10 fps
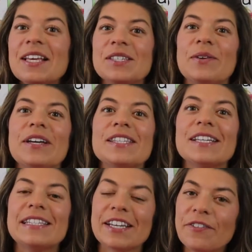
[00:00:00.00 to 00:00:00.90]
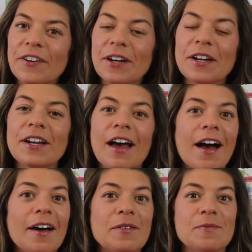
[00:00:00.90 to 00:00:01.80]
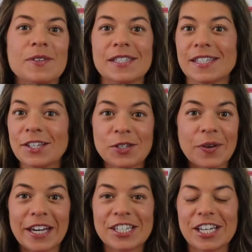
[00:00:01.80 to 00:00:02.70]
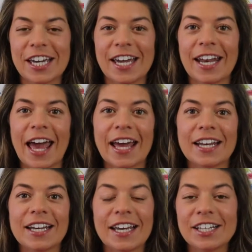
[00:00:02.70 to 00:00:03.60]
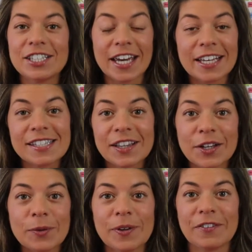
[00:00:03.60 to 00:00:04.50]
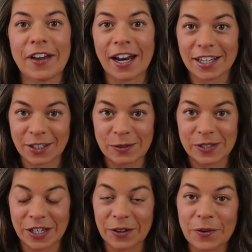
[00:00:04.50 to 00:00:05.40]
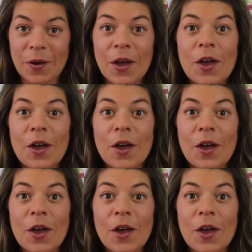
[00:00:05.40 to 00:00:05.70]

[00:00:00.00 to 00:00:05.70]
So it's a different situation and it takes a little bit of getting used to.